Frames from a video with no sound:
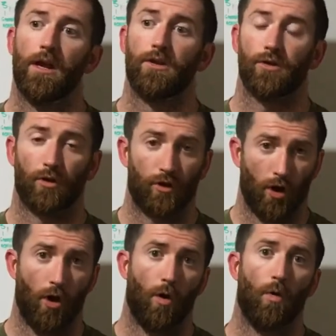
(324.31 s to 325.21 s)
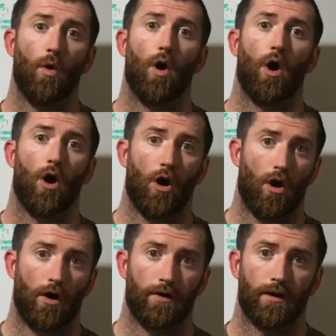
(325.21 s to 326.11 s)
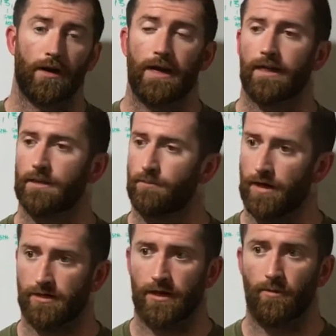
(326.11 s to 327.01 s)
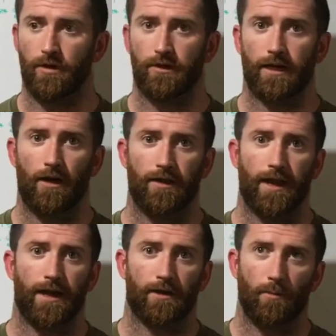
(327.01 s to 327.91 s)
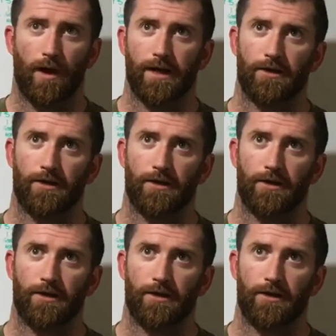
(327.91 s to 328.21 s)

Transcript: So go hard, especially when you get on that Echo bike.